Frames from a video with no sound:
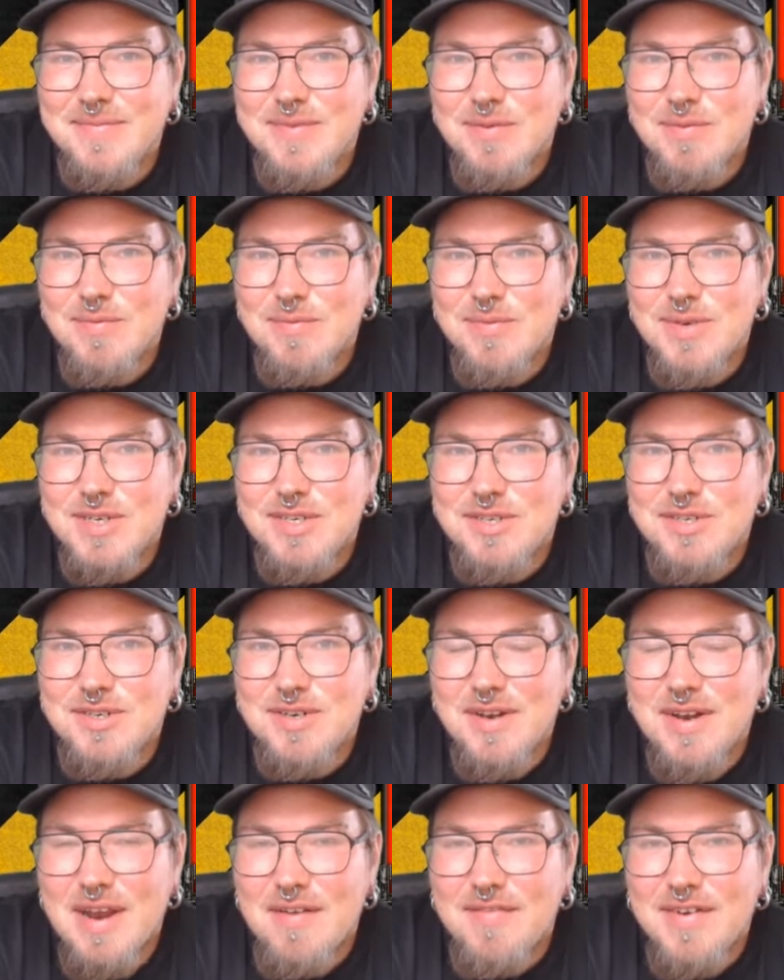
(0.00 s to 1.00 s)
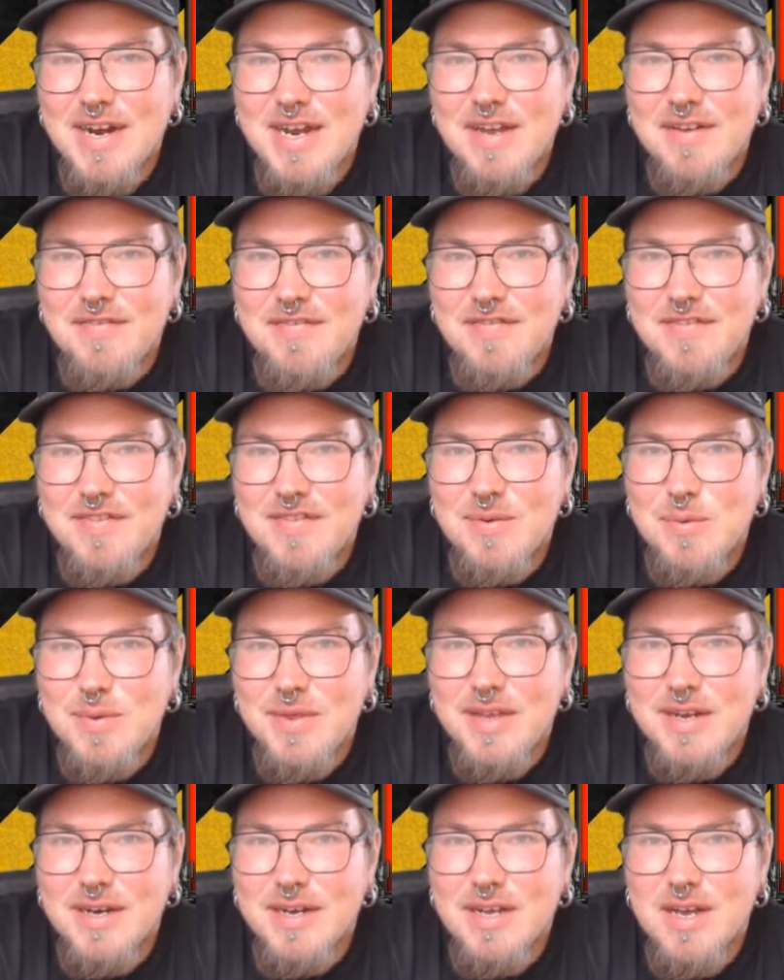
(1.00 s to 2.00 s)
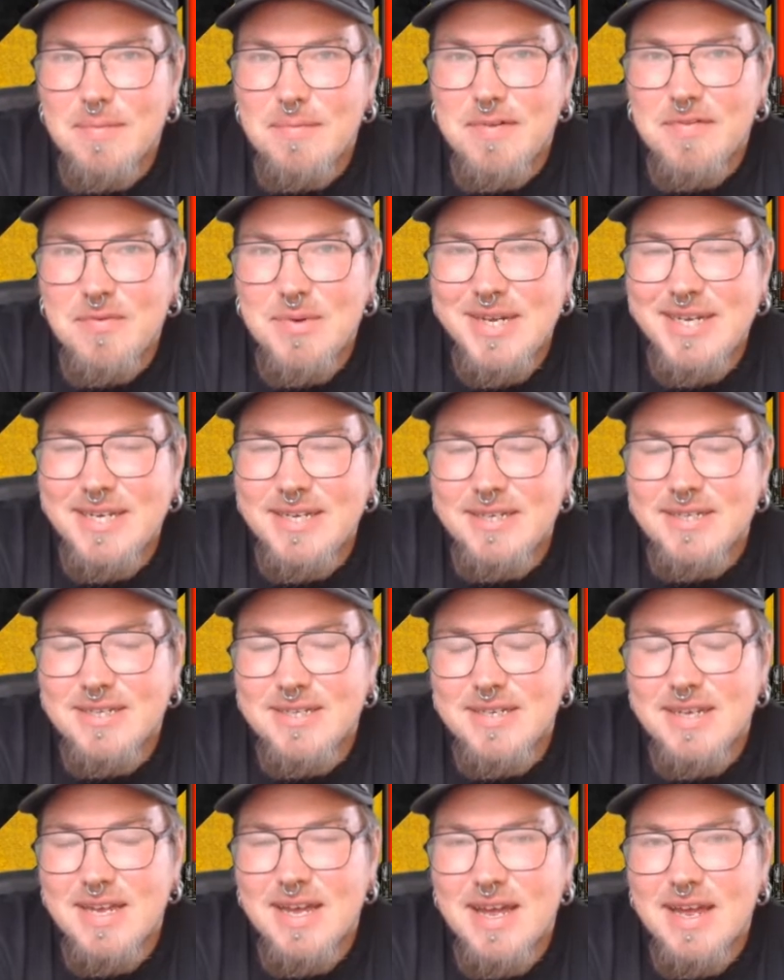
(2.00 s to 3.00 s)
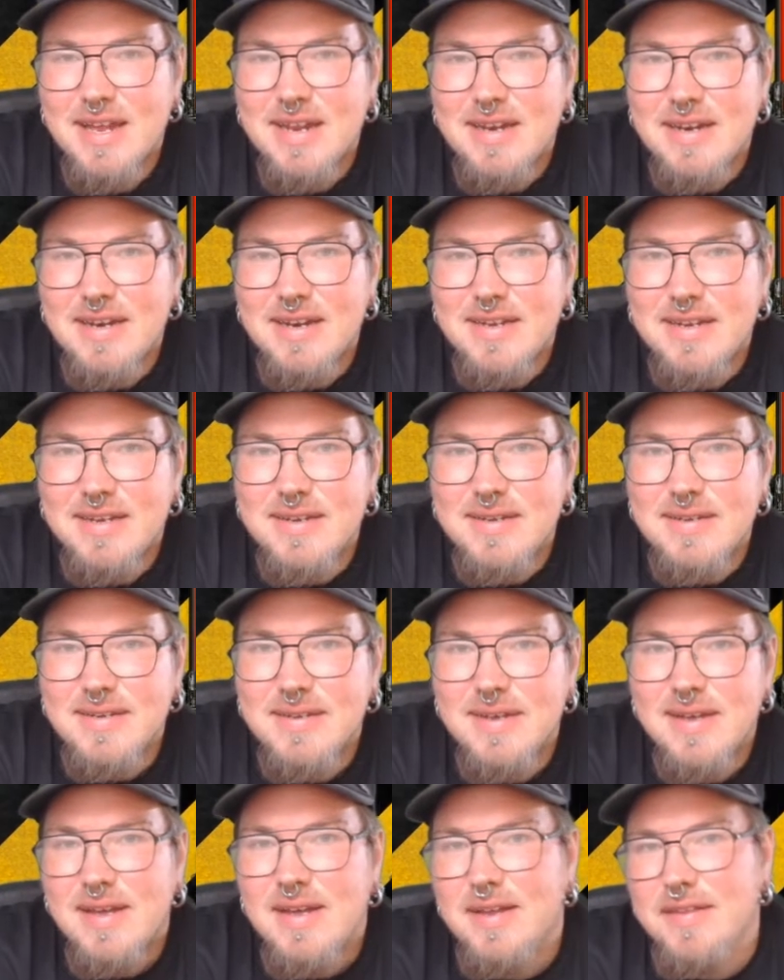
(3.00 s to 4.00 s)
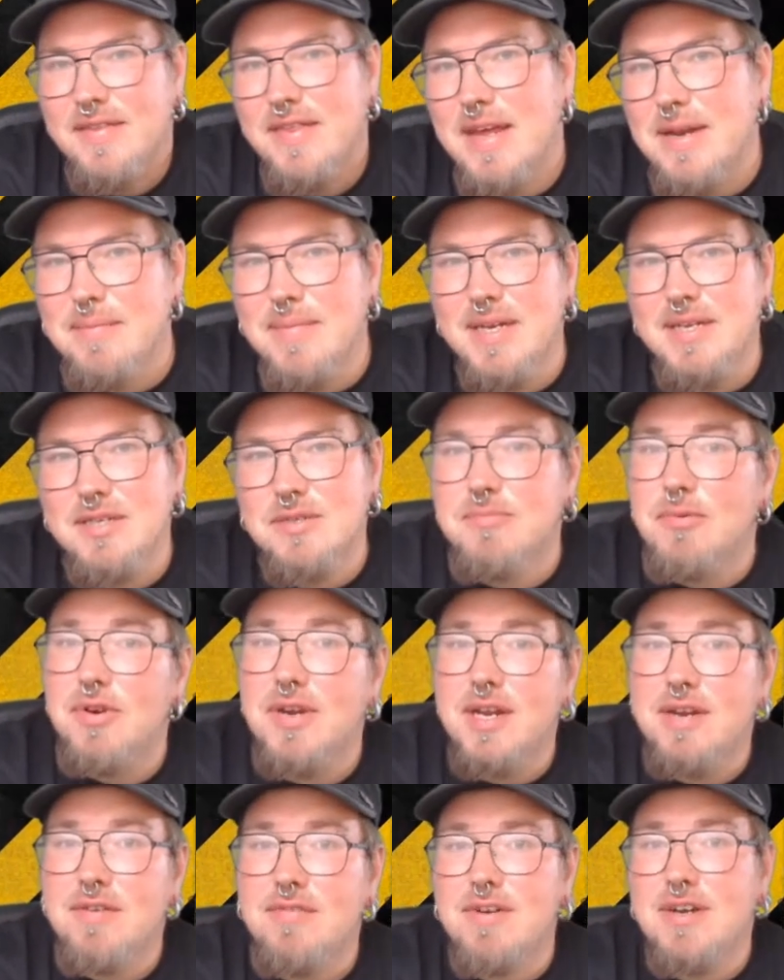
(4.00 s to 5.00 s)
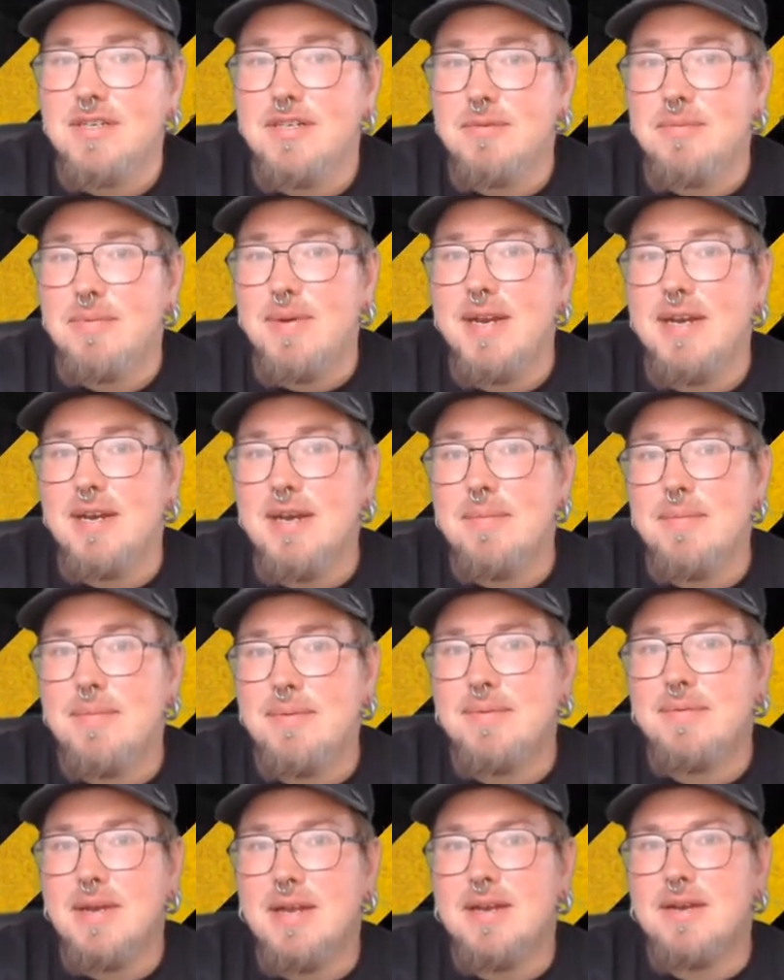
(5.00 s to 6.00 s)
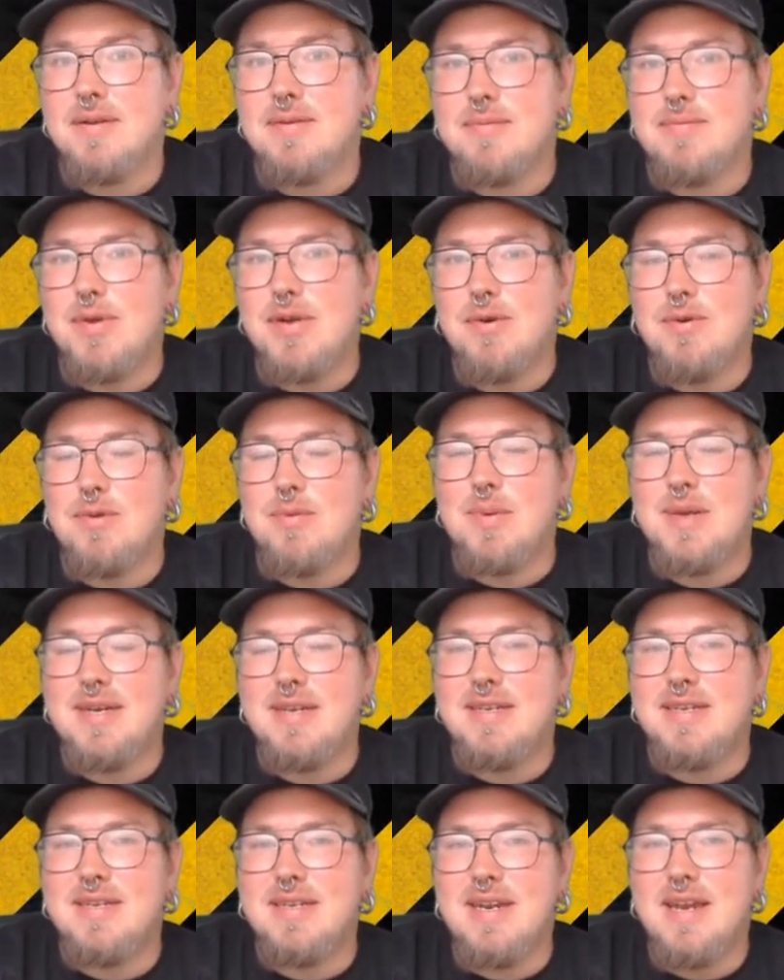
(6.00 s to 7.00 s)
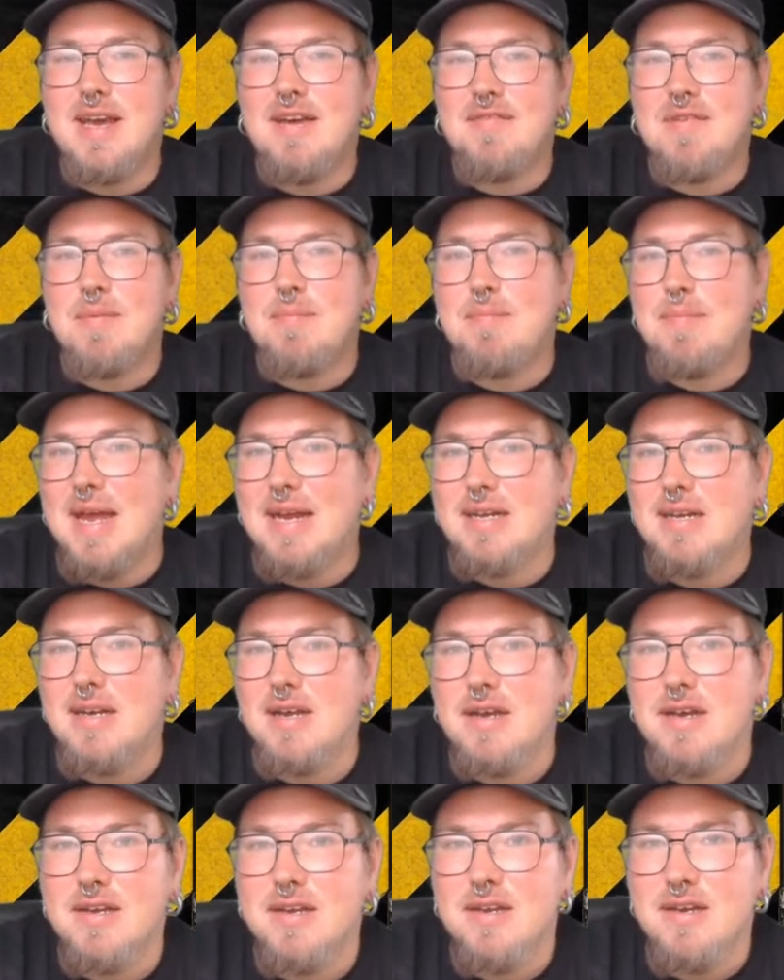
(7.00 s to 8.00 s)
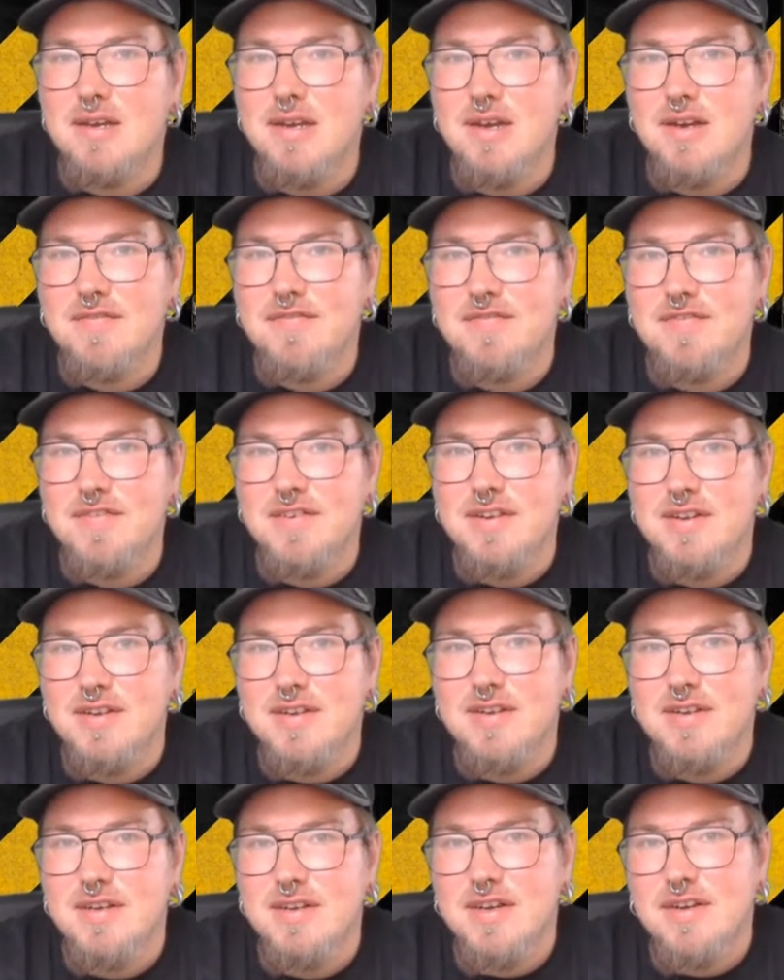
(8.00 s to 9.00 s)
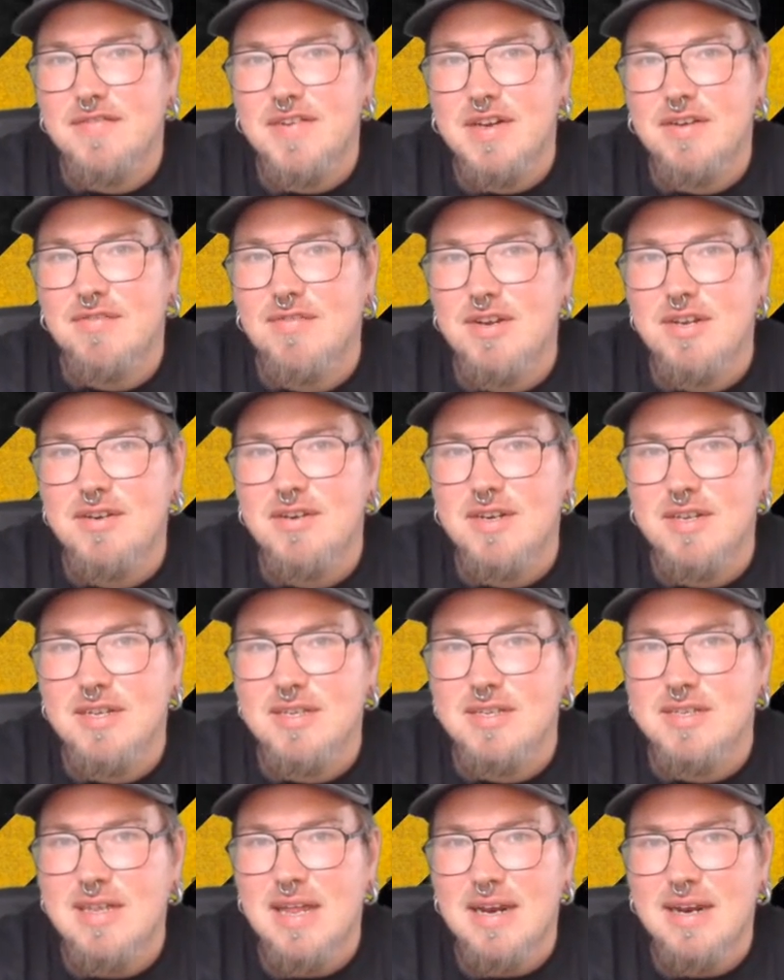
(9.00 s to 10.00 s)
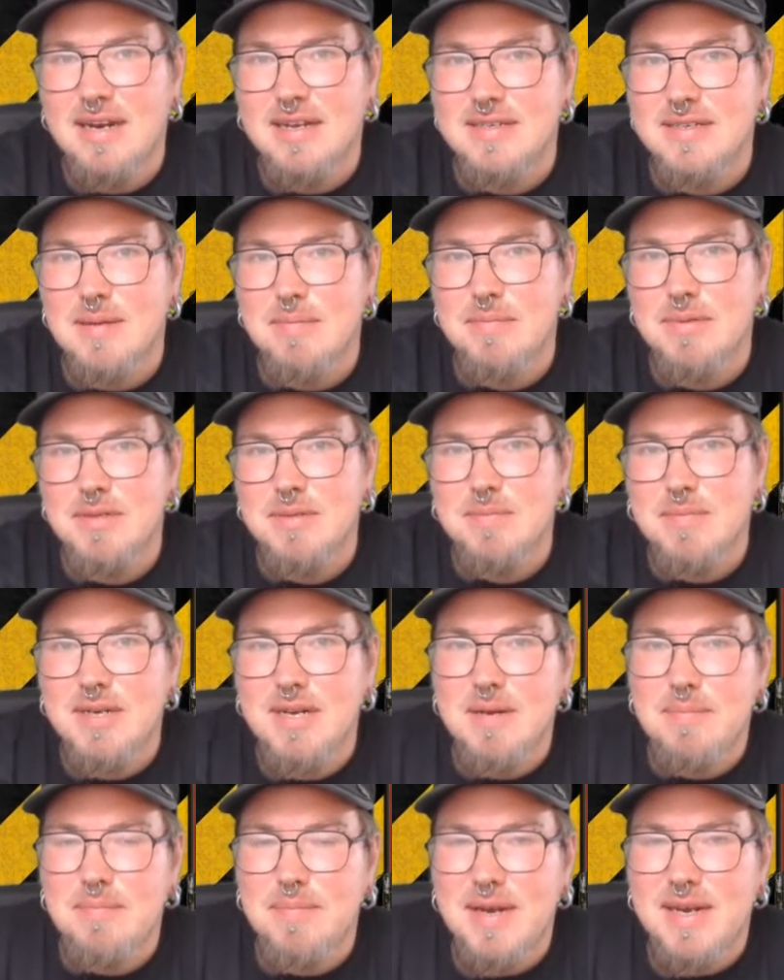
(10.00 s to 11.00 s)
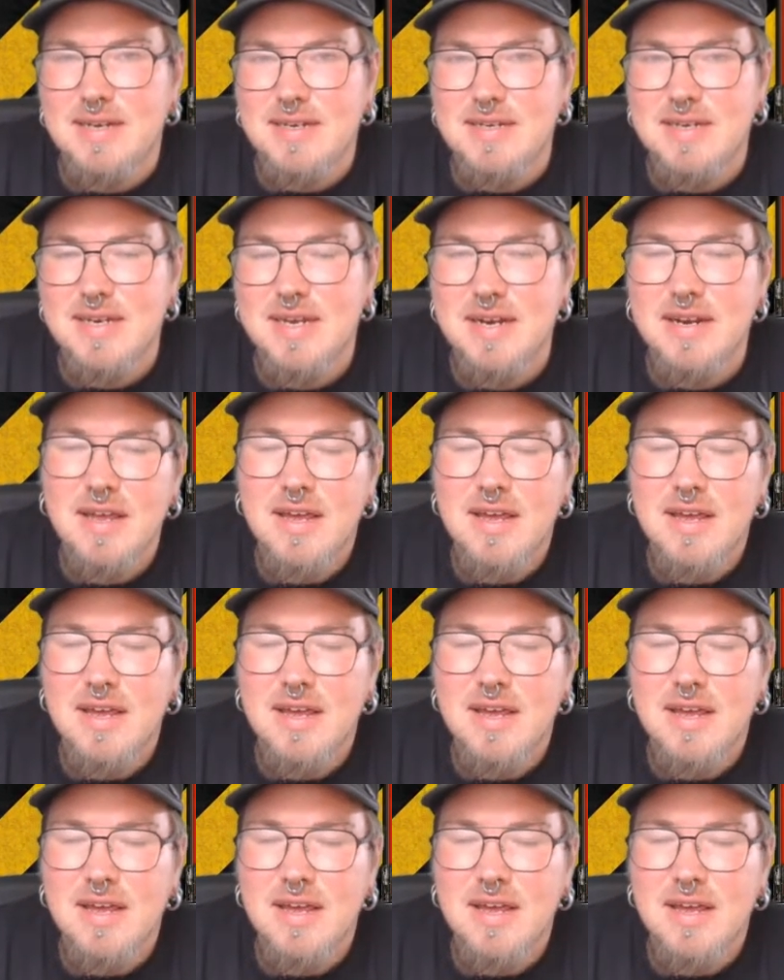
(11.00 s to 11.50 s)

which should arrive within a couple of weeks, and that means more Necrons to paint up, and we already did have a backlog of Necron units that are assembled but not painted yet.